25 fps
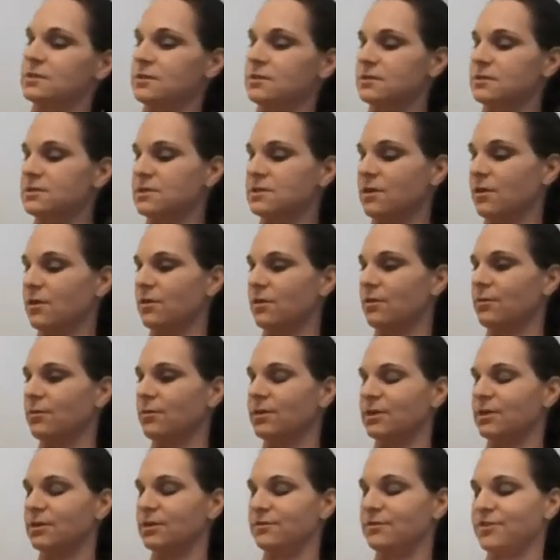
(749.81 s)

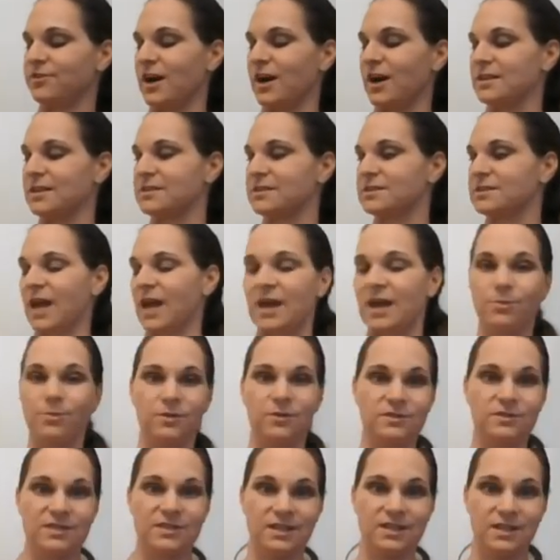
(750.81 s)
So you've got sight
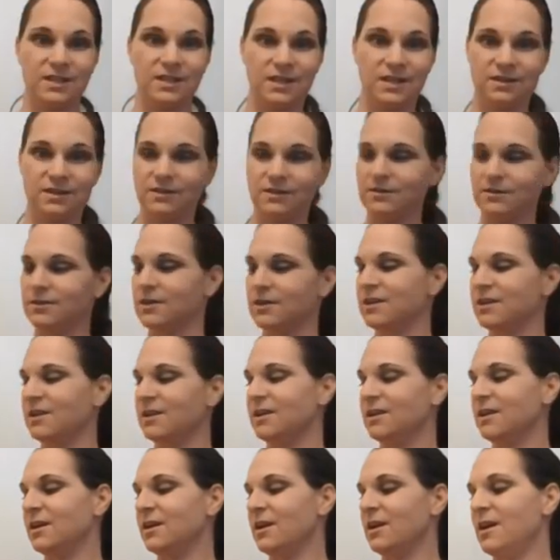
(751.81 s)
words in here
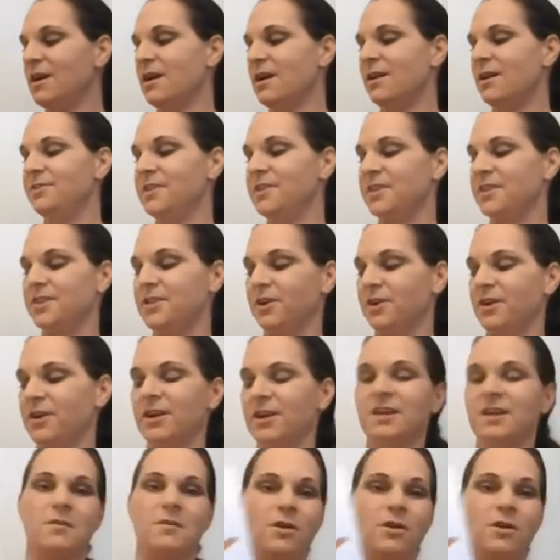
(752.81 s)
that they're going
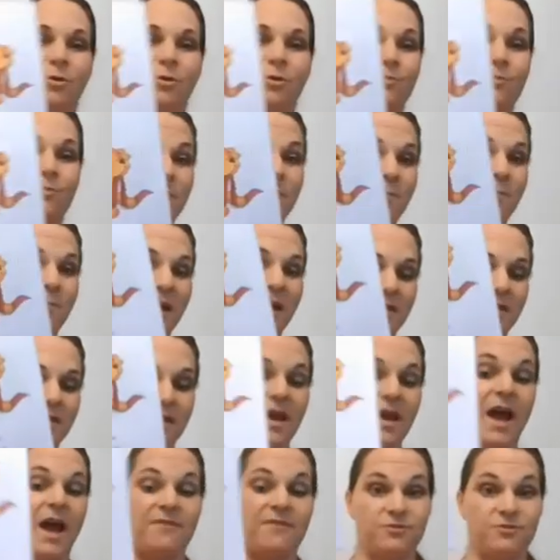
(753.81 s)
to hopefully,
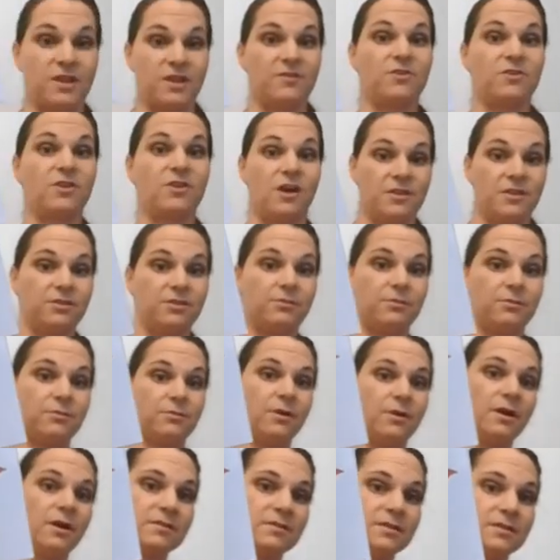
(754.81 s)
after they've gone
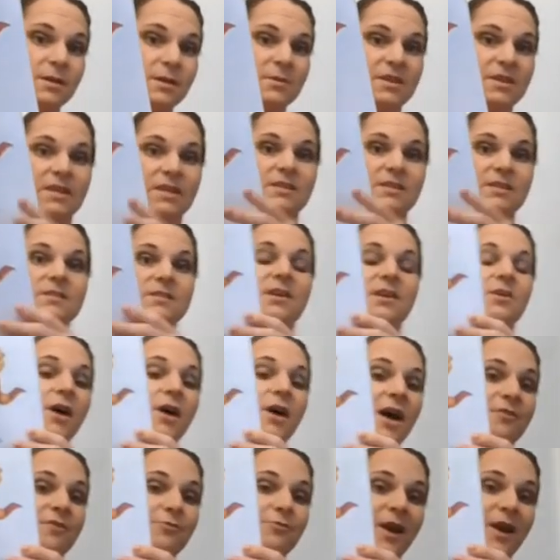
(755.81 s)
through some of these, they'll
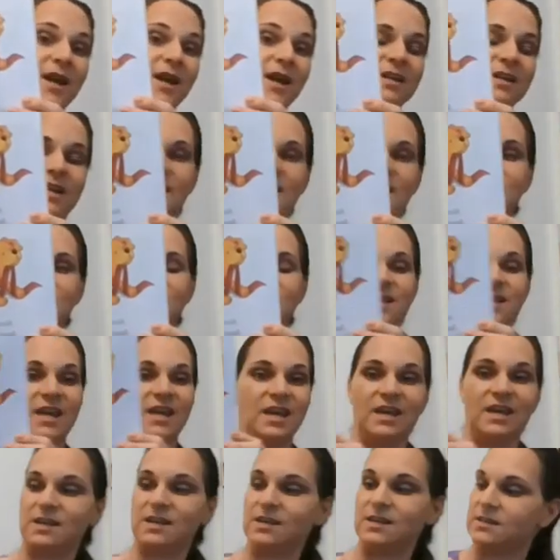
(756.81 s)
have recognized
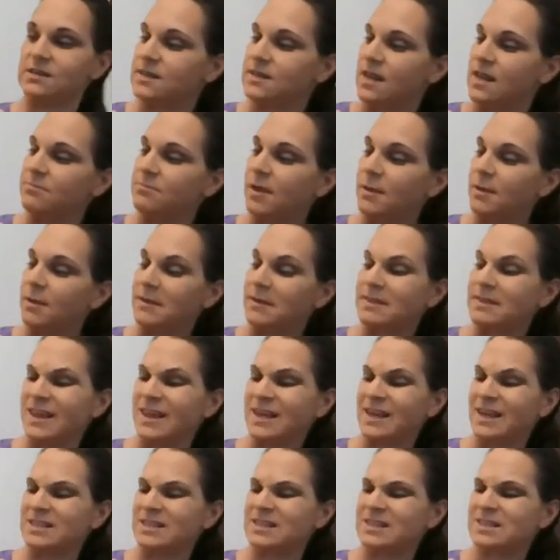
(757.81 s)
is and maybe
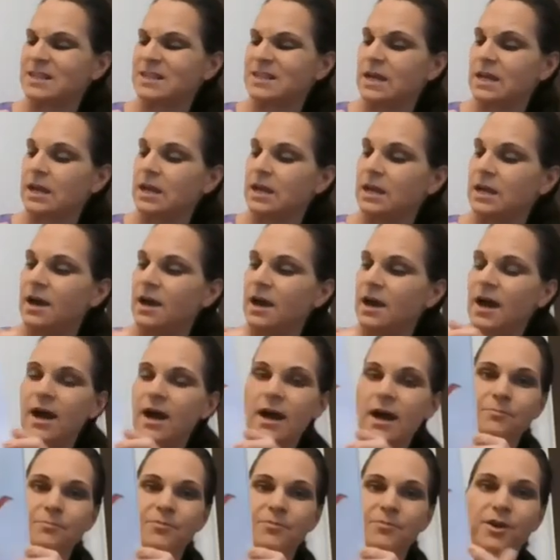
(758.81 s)
this.
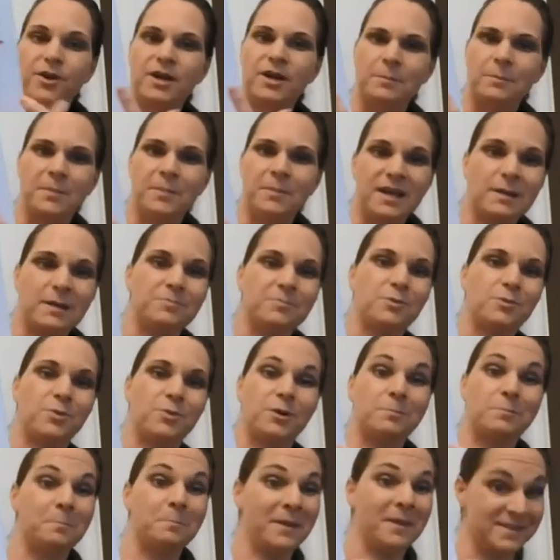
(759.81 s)
They're going to pick up the
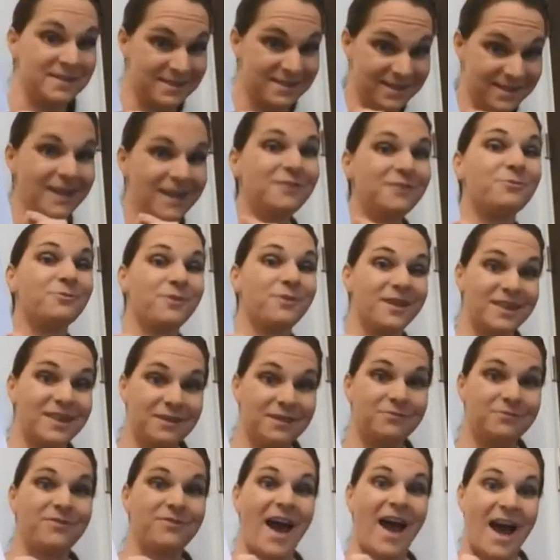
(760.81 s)
word biscuit really
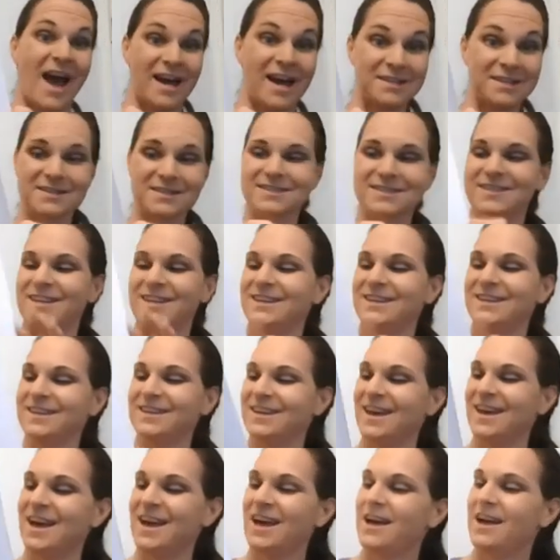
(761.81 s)
fast.
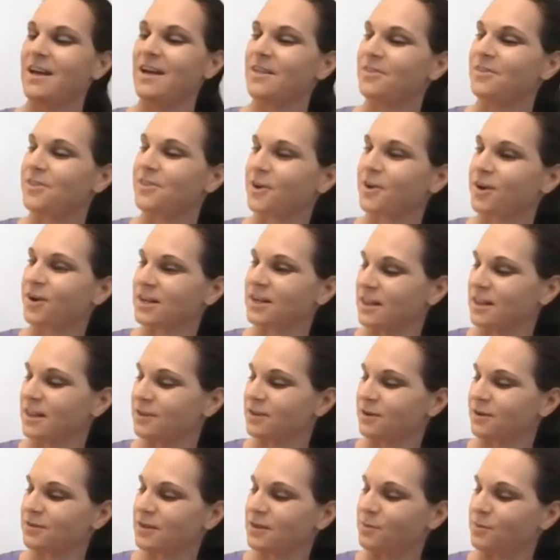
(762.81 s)
They're going to
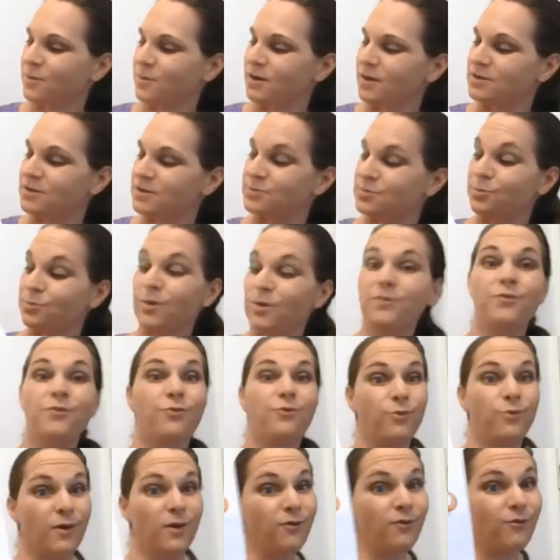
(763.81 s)
learn the words woof,
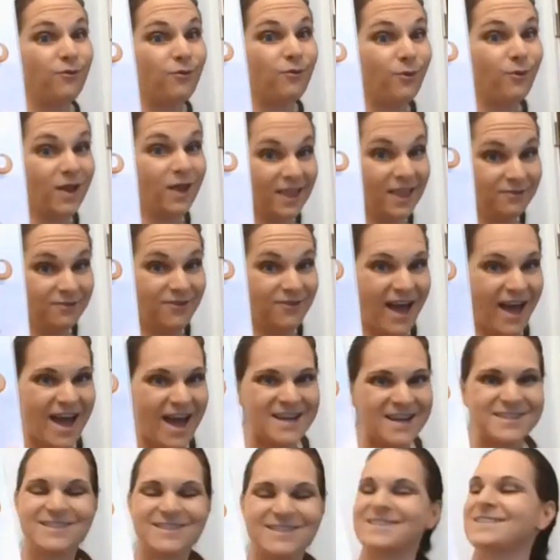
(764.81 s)
woof really
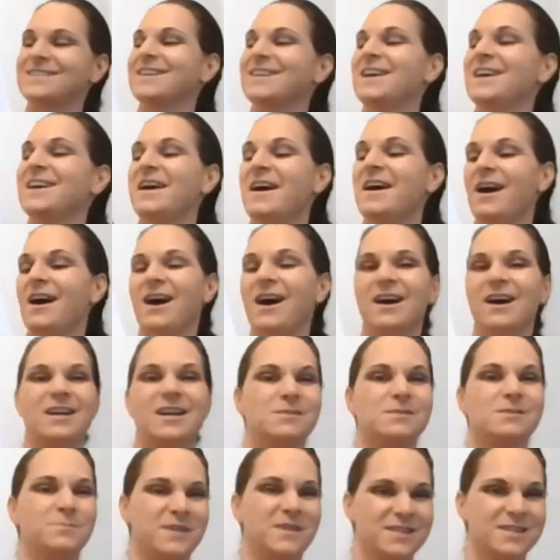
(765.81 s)
fast
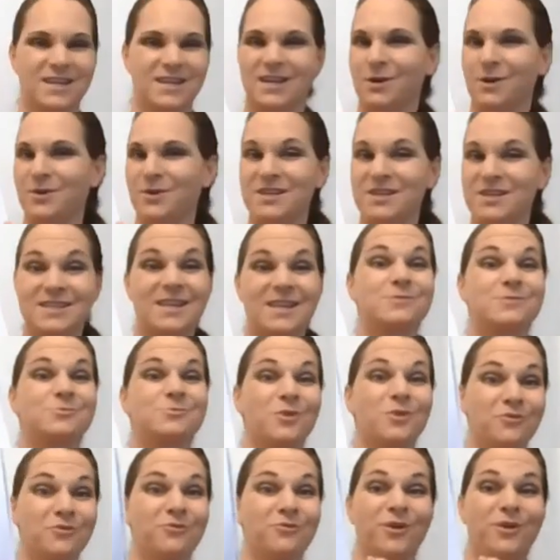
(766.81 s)
because biscuit always says
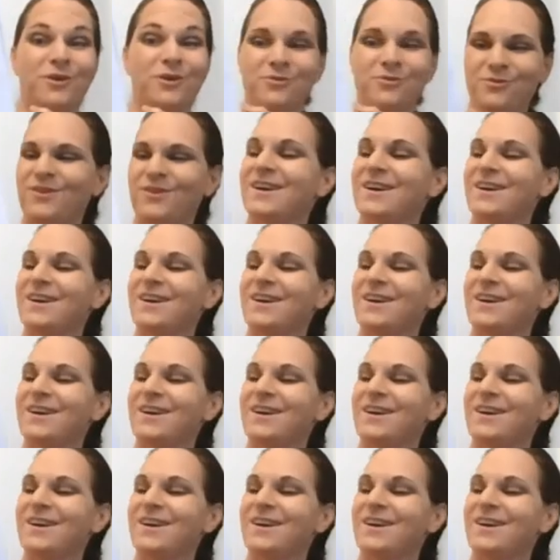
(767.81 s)
woof, woof.